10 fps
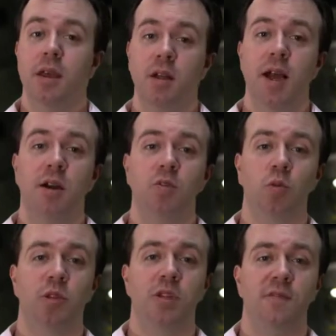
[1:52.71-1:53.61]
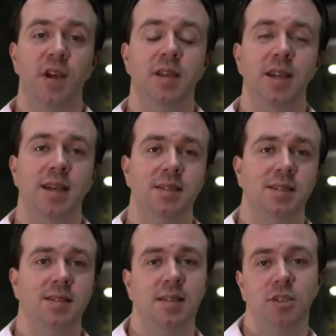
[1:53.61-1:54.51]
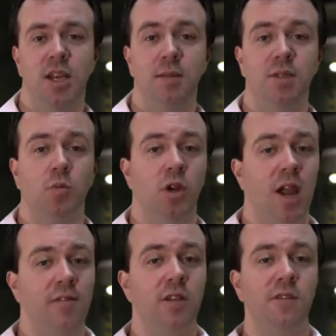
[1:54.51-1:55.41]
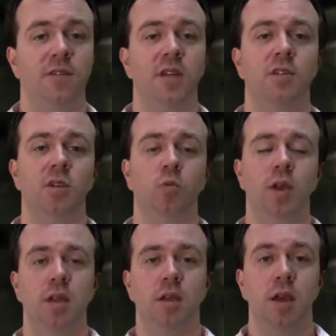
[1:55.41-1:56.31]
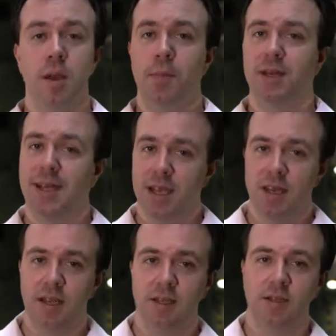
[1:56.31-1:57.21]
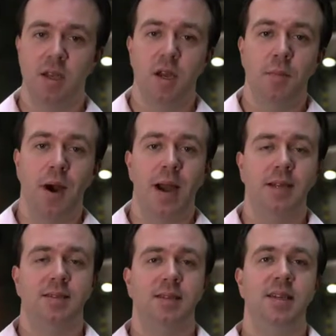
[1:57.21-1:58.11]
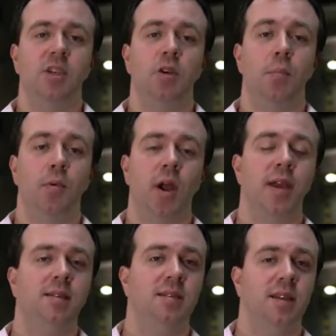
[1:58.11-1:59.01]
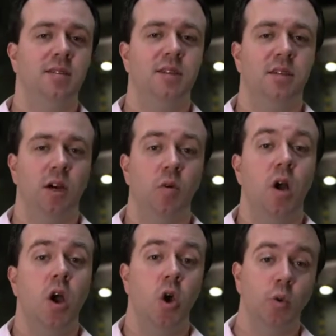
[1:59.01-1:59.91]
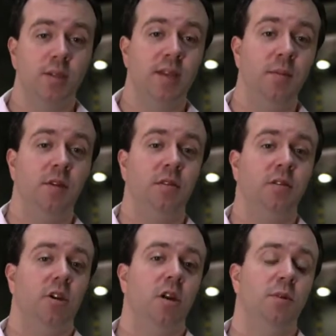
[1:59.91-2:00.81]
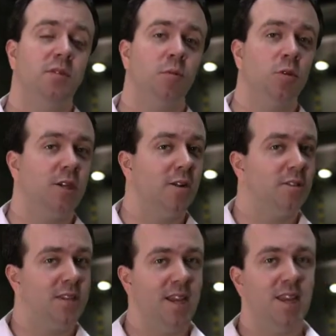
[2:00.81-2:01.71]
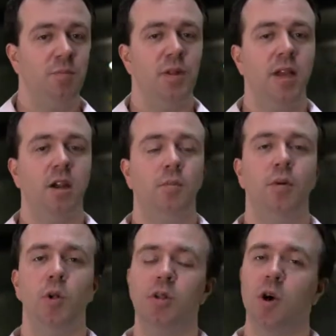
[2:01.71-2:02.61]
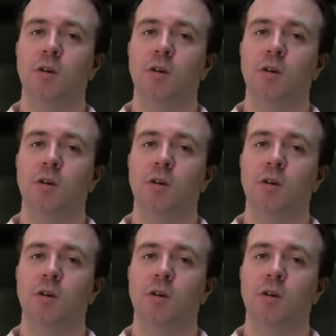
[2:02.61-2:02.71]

Hillhouse were the defending SCC champs and were heavily favored to win, but the Indians, behind senior Brian Salzillo, who was named the tournament's most outstanding player, pulled